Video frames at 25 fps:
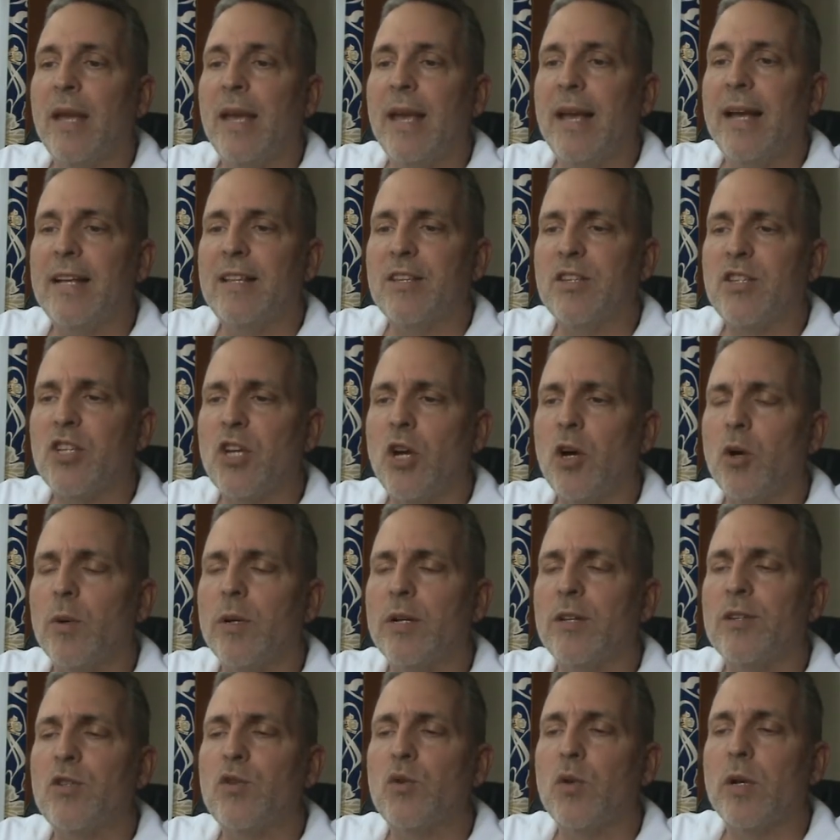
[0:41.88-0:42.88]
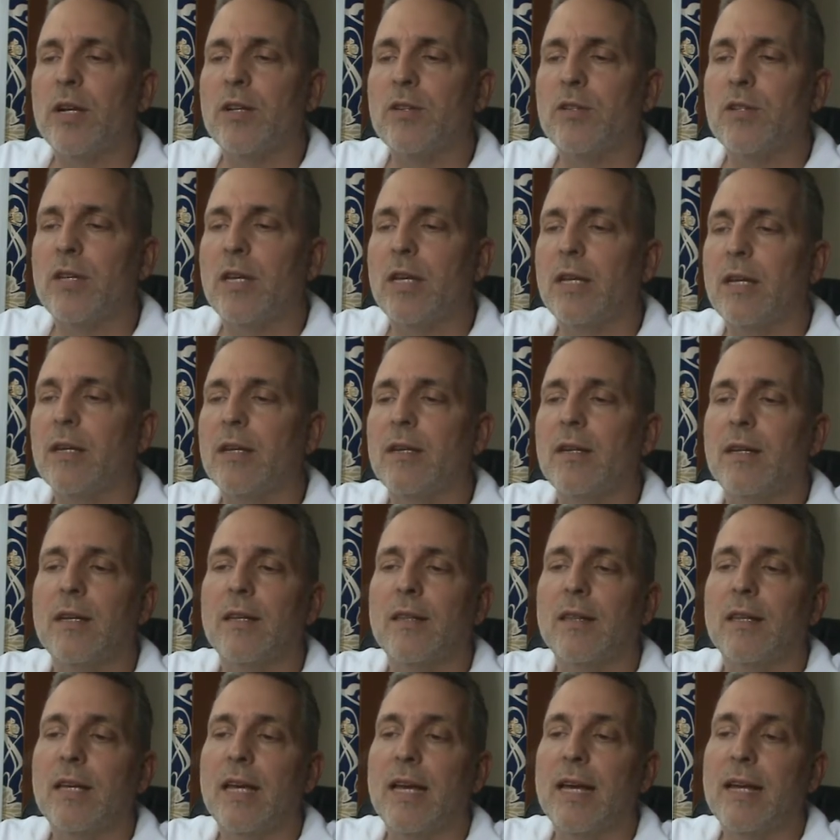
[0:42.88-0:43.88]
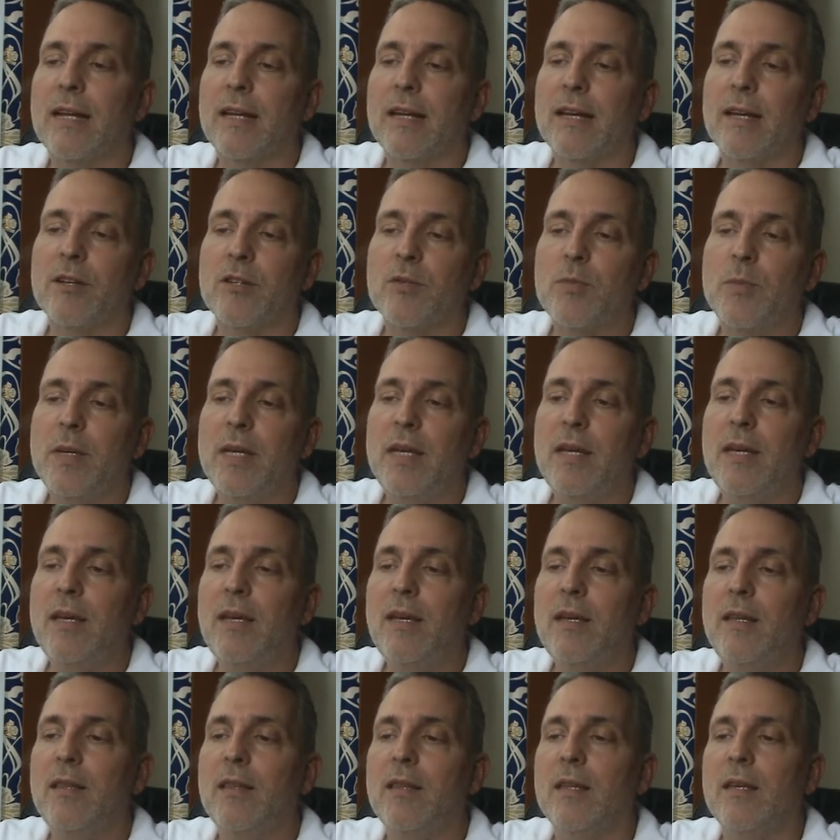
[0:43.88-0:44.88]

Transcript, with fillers: And so it is translated in the NASB,